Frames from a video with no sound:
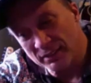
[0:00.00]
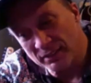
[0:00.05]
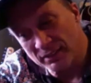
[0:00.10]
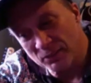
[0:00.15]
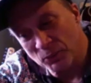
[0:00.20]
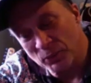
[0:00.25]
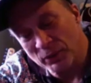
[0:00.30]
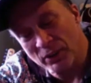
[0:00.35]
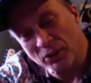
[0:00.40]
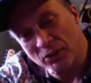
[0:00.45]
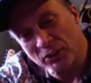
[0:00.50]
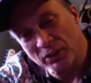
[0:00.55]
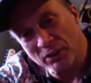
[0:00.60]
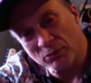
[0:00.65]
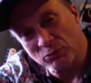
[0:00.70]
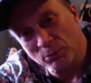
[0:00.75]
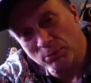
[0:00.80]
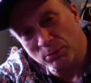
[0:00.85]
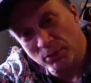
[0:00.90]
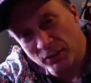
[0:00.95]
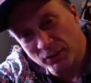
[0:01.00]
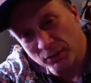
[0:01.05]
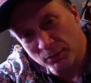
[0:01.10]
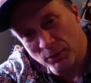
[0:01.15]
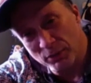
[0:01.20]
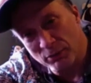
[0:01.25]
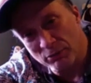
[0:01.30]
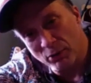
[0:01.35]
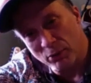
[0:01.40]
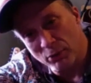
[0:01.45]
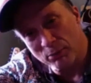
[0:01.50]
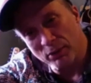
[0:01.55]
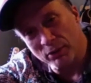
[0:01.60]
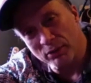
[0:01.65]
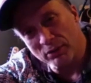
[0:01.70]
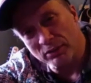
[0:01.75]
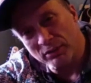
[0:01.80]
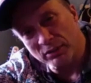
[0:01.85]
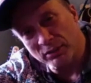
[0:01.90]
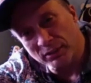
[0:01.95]
we don't get replaced by
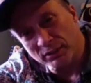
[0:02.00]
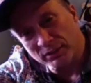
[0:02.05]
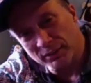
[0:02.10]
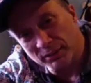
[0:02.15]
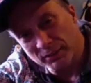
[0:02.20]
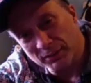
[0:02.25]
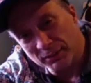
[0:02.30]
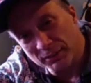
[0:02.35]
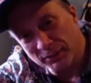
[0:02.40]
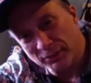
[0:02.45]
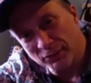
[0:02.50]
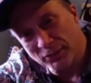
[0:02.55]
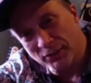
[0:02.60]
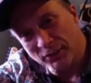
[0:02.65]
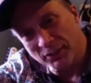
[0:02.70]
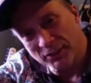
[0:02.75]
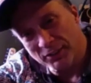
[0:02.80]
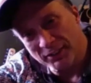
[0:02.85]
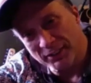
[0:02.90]
robots. You know,